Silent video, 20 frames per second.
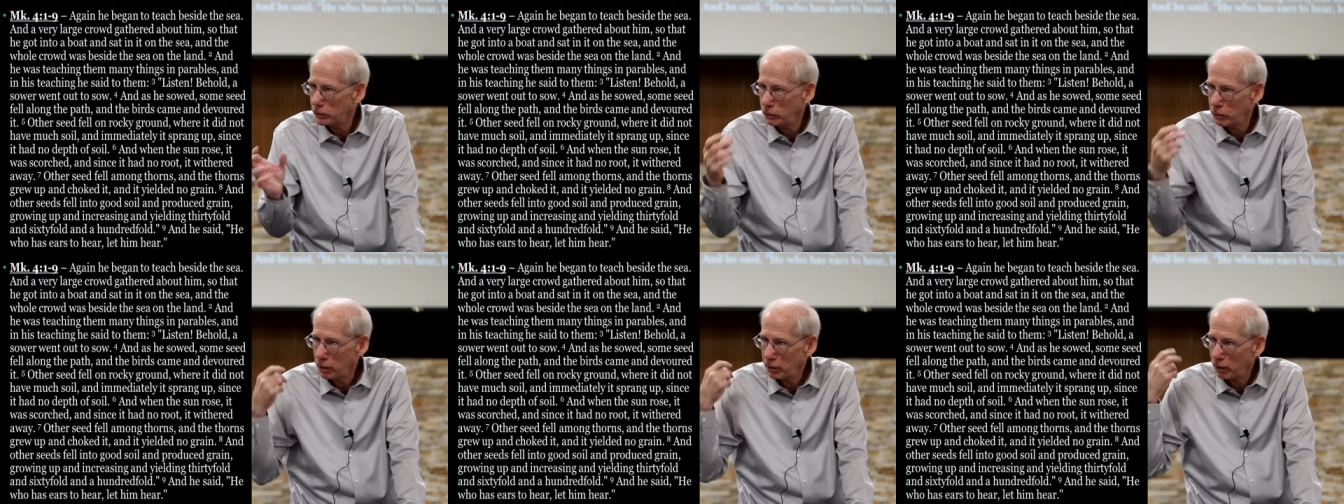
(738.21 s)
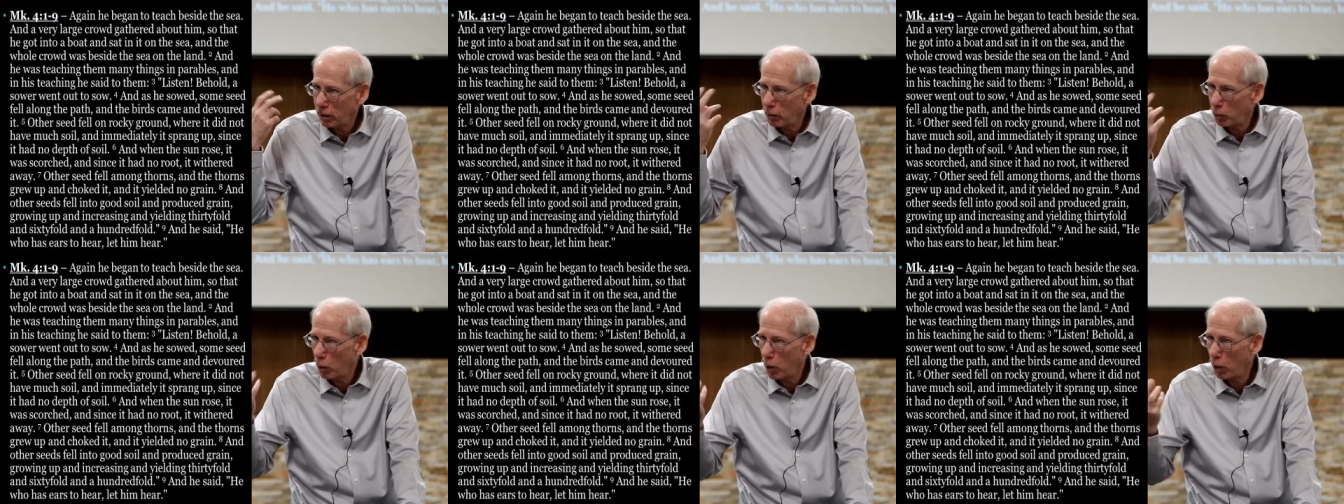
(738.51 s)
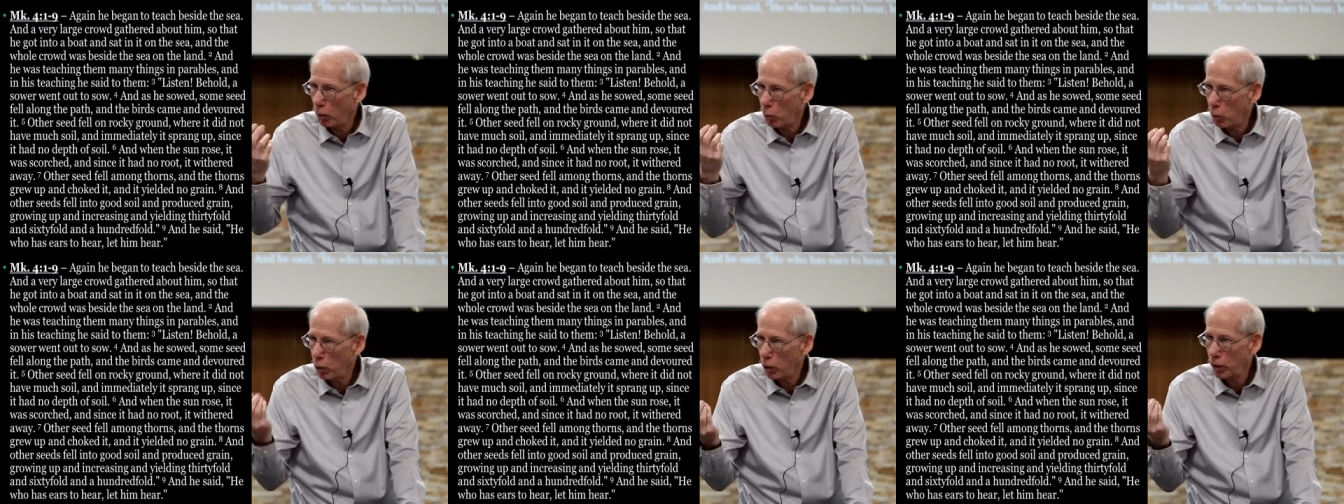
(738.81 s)
So you,
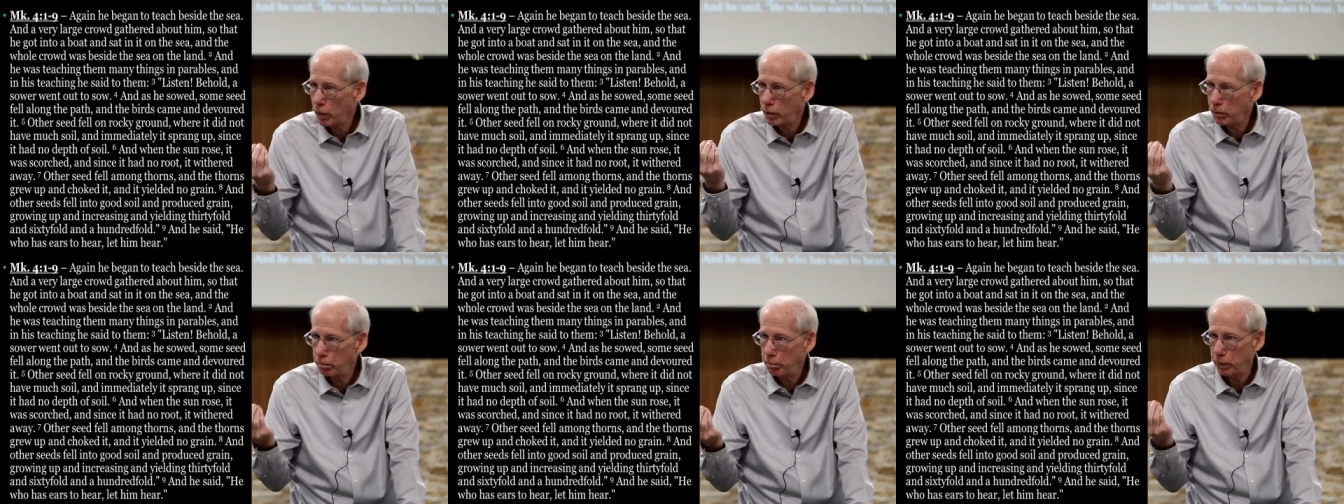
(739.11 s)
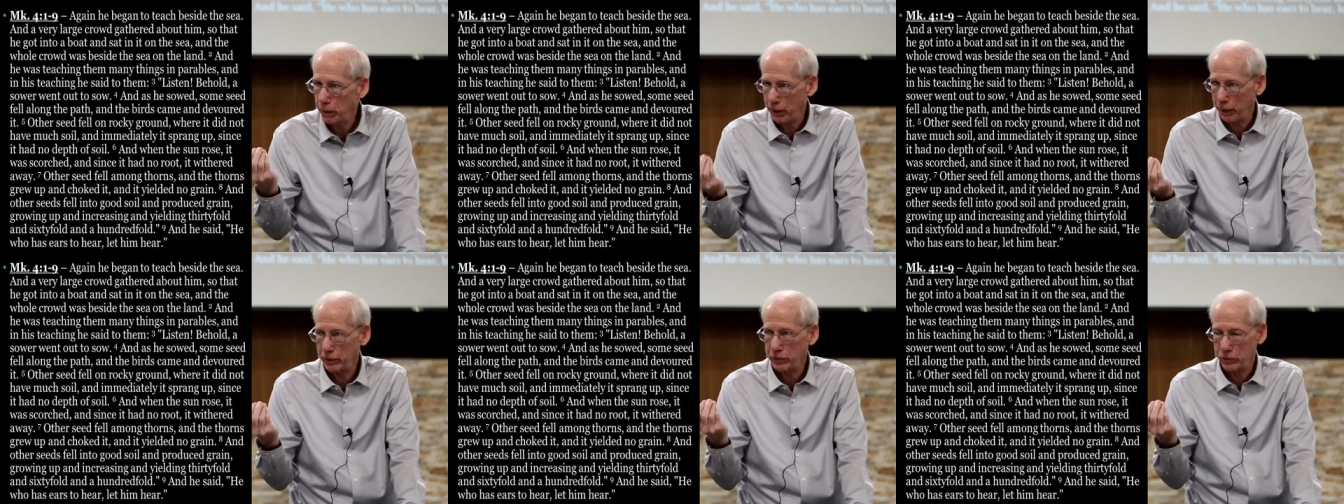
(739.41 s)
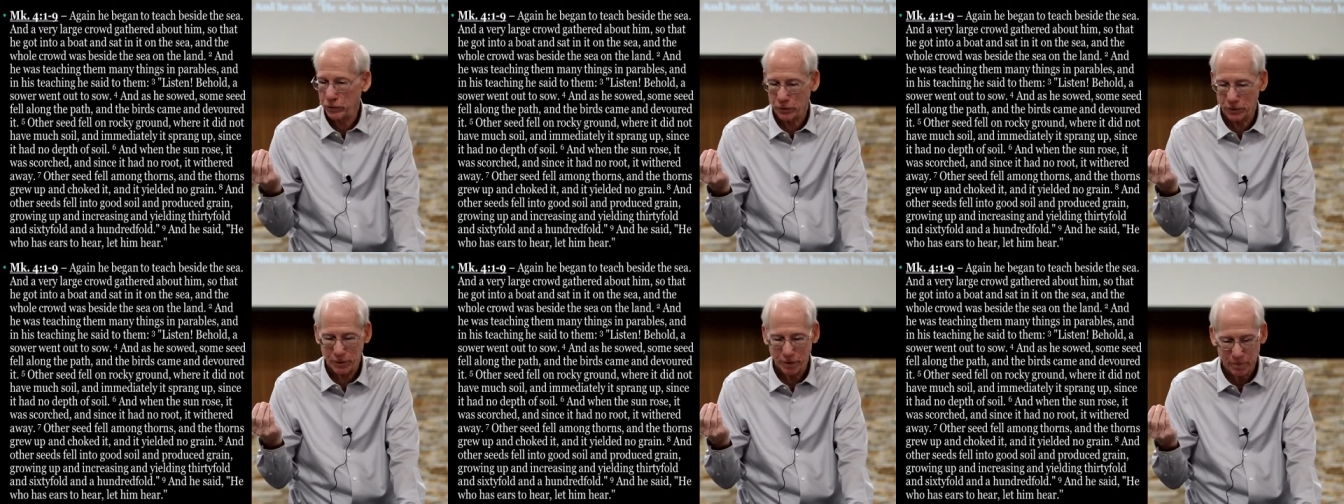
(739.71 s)
a, a word
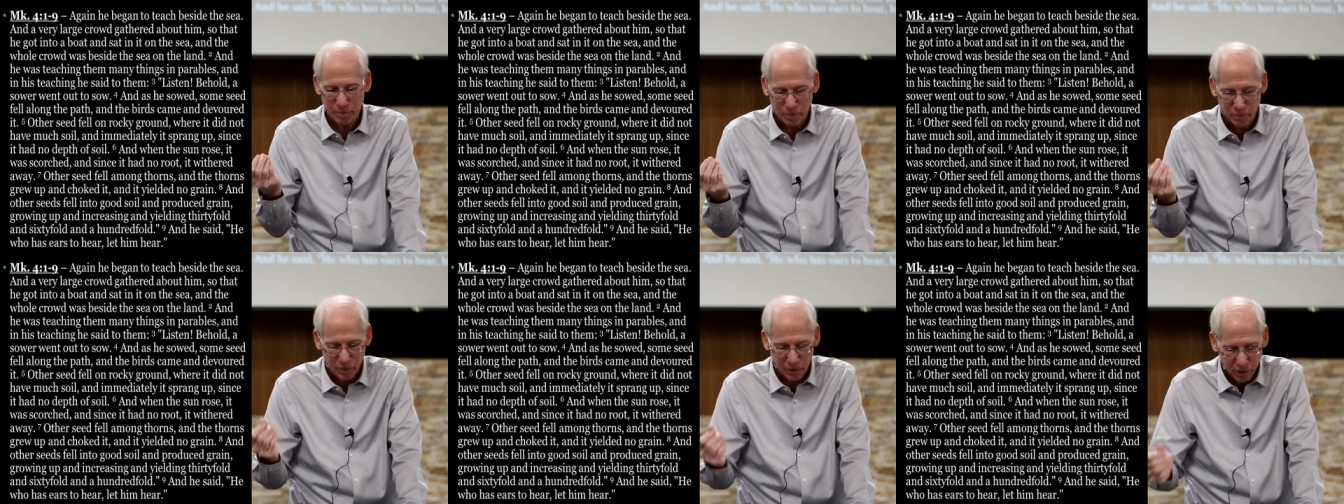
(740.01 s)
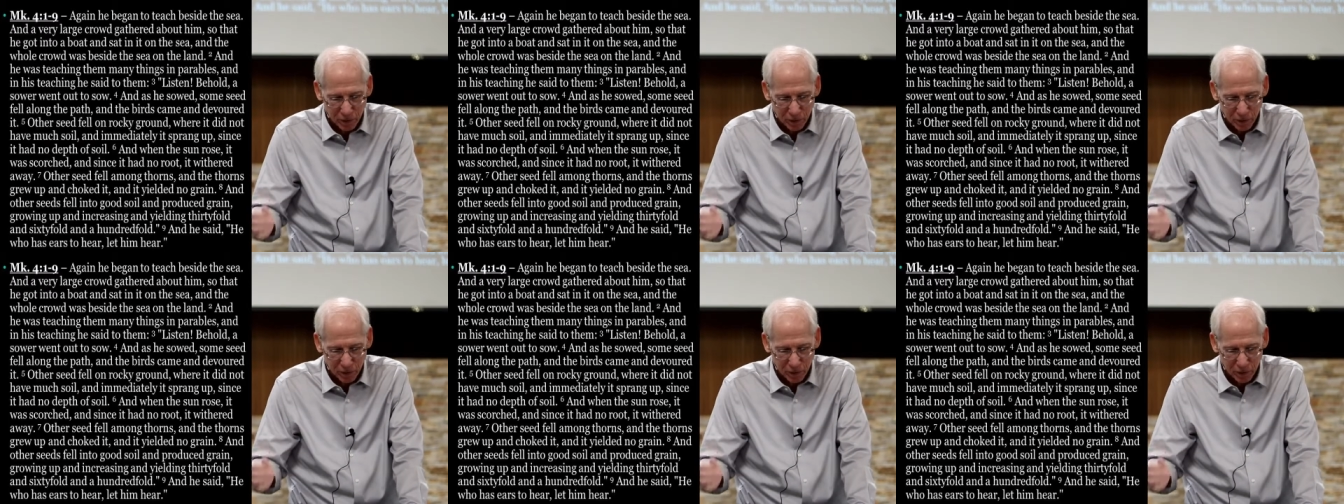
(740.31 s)
picture